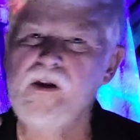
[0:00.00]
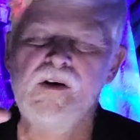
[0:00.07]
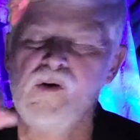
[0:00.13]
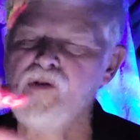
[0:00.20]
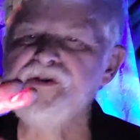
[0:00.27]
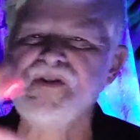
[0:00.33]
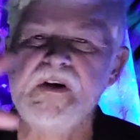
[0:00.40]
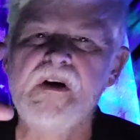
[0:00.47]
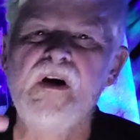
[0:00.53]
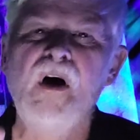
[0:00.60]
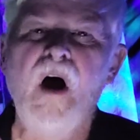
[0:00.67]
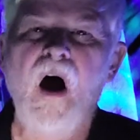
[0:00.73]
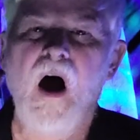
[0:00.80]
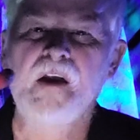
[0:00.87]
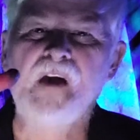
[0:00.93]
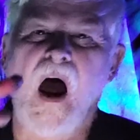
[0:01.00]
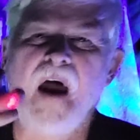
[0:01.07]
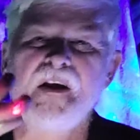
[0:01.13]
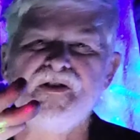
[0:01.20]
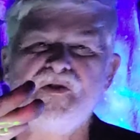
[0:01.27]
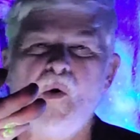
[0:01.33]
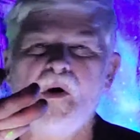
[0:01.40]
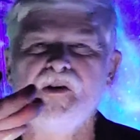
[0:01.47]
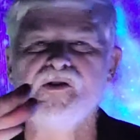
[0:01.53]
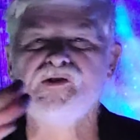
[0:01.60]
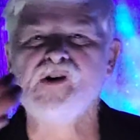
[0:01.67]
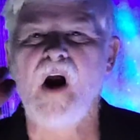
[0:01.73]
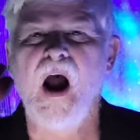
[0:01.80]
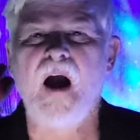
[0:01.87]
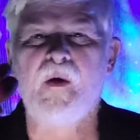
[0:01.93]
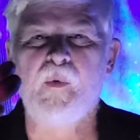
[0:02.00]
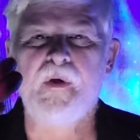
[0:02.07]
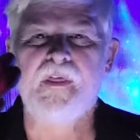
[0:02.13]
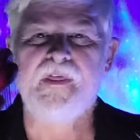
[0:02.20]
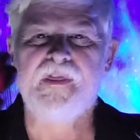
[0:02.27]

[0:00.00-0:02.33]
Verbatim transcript: and you'll see a dinosaur track with